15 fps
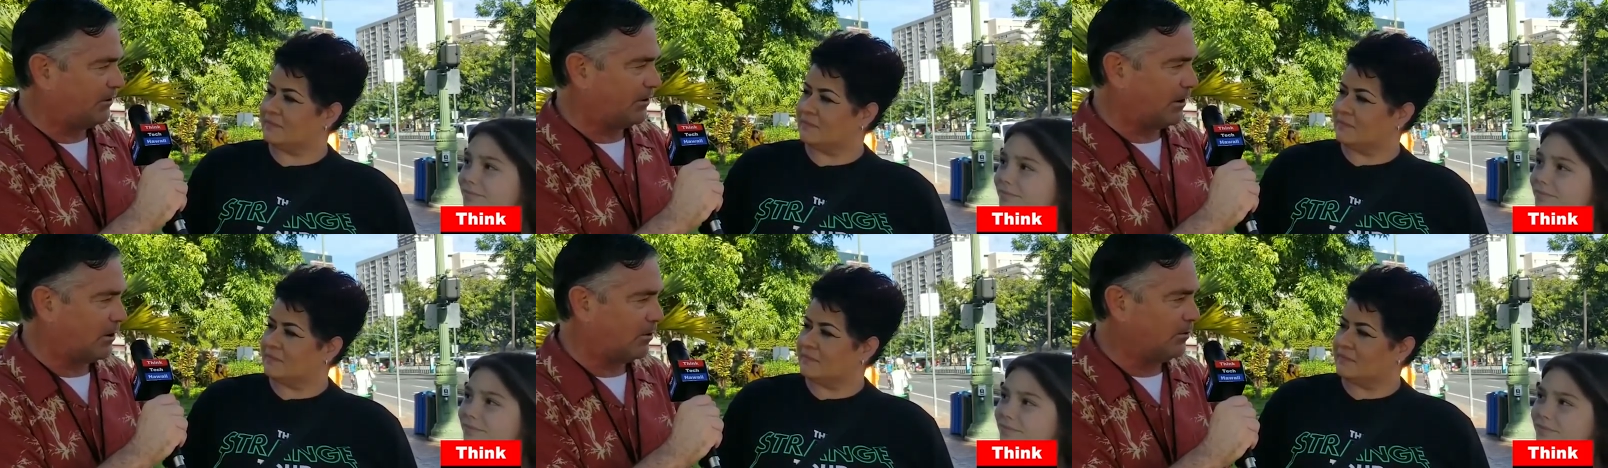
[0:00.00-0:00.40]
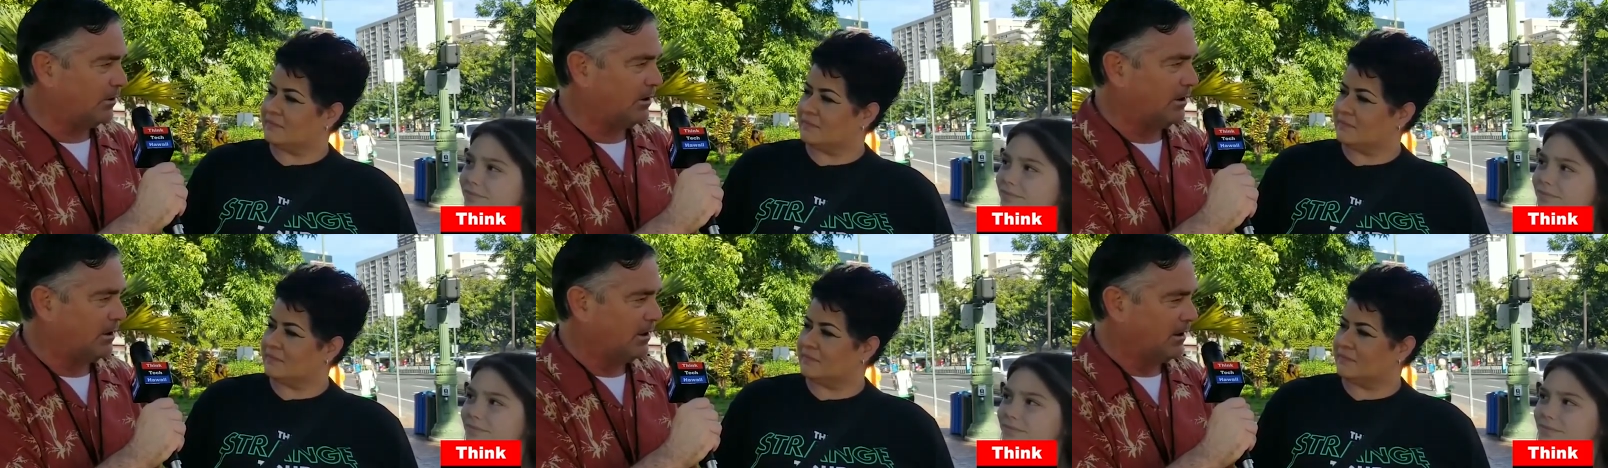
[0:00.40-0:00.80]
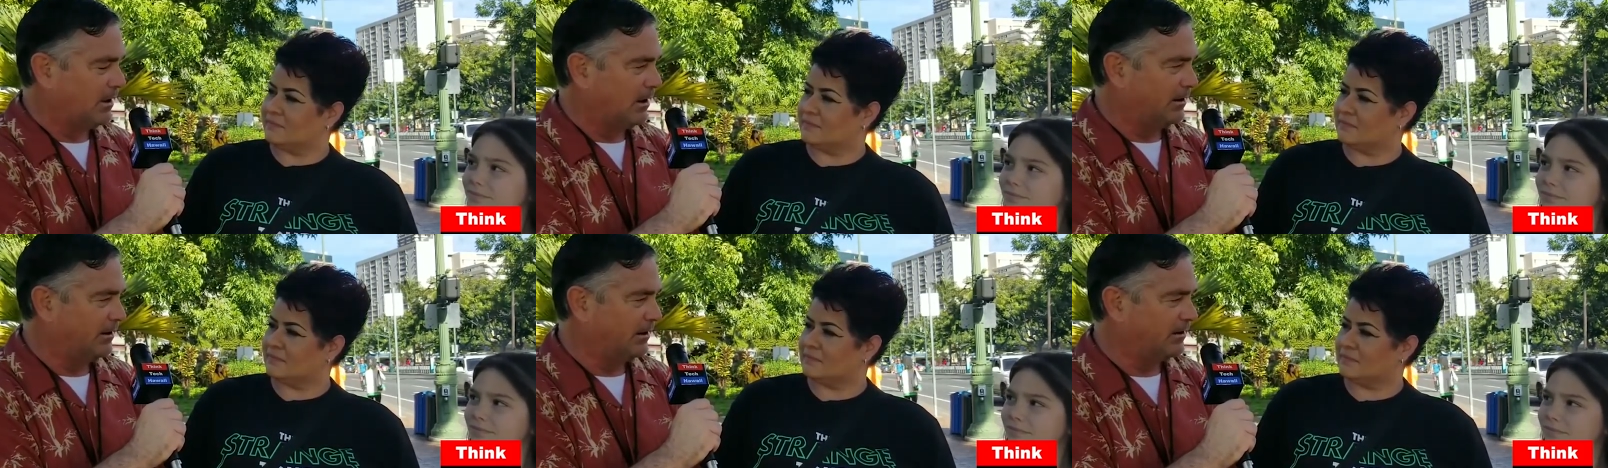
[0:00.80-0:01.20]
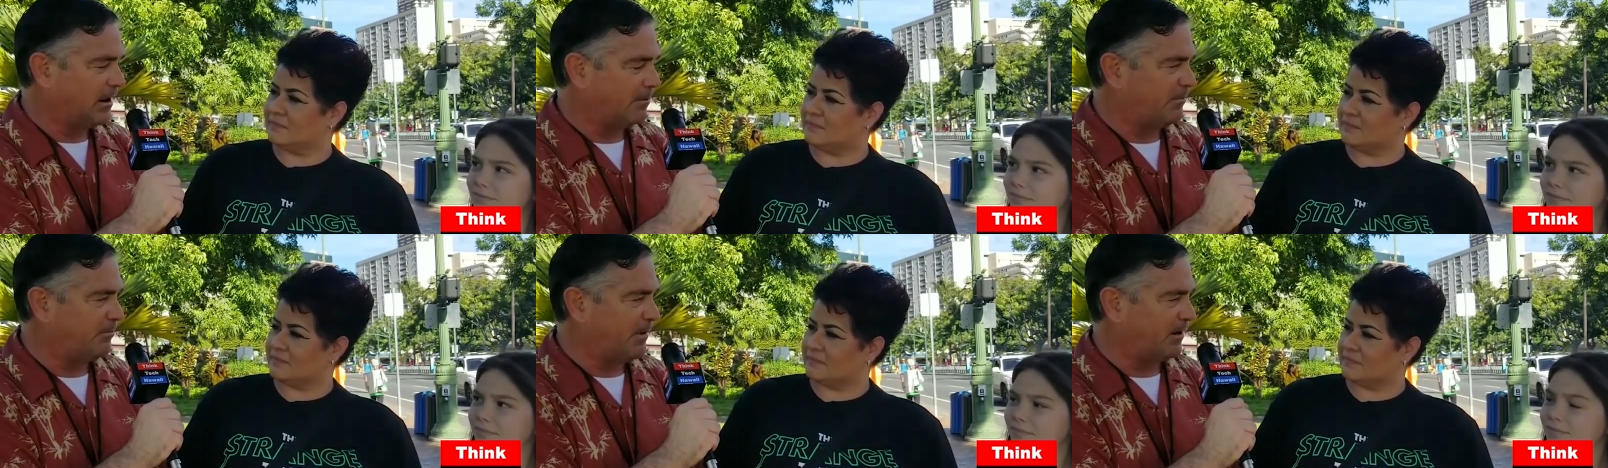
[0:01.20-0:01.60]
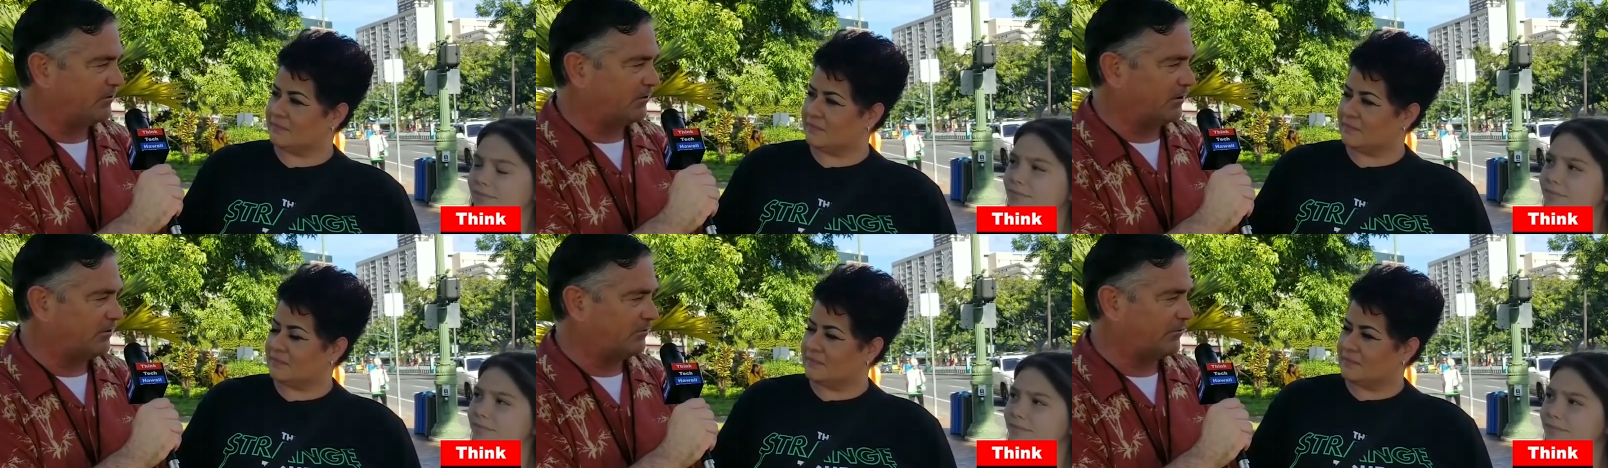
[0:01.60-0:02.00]
Speaker 1: ago, an incoming
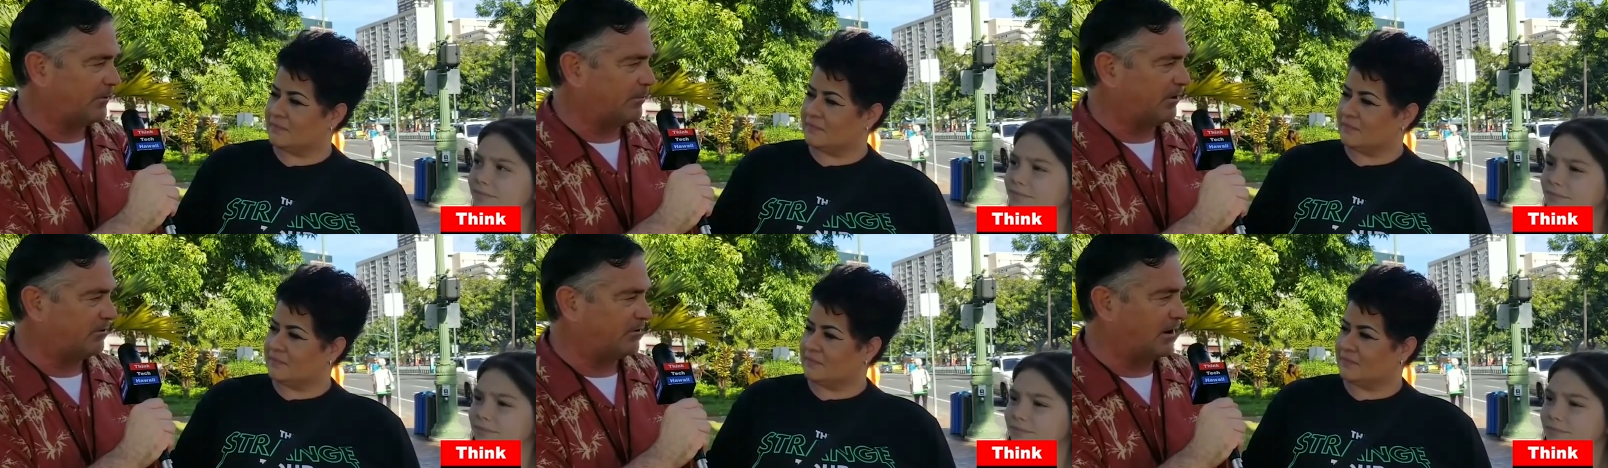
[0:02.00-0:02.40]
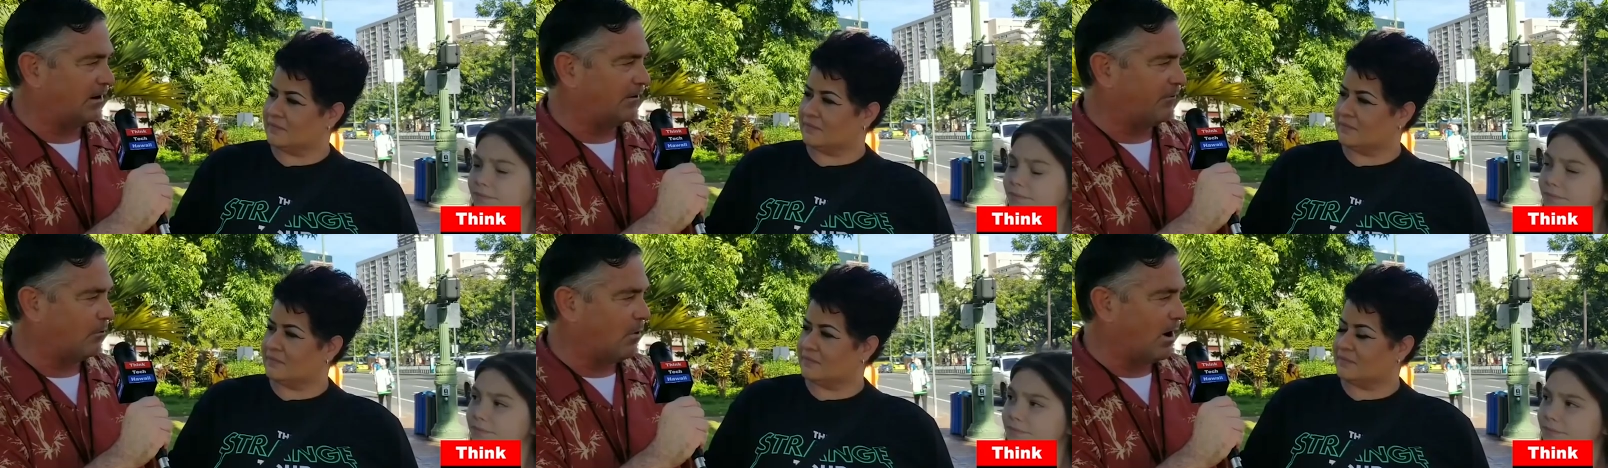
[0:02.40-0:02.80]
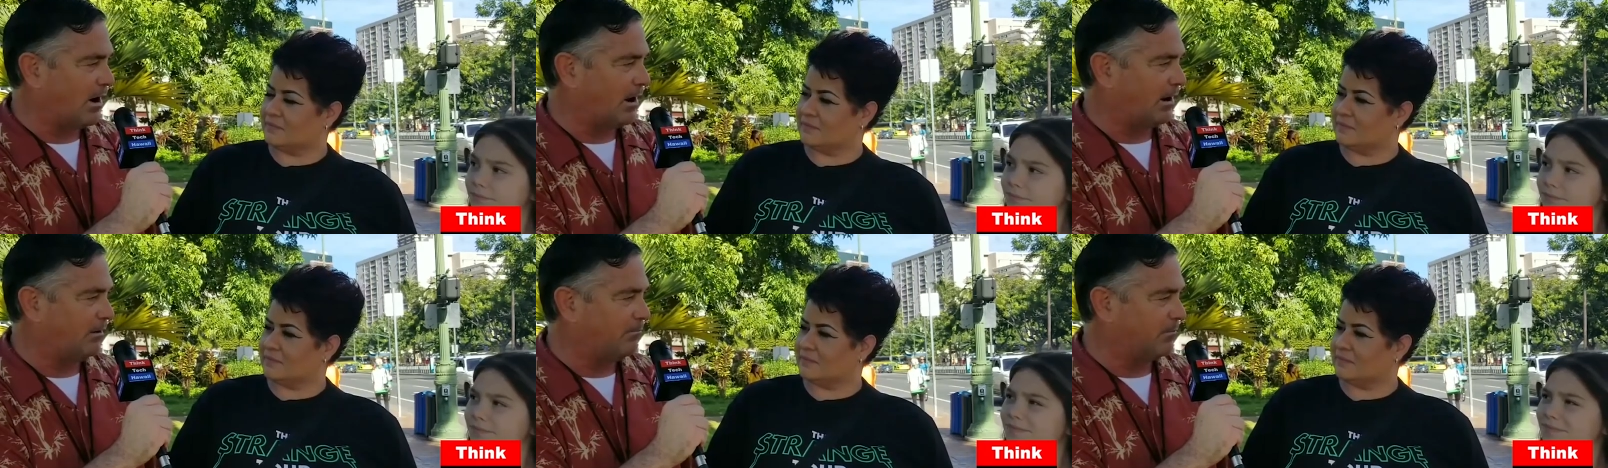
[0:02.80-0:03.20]
message from the state of Hawaii,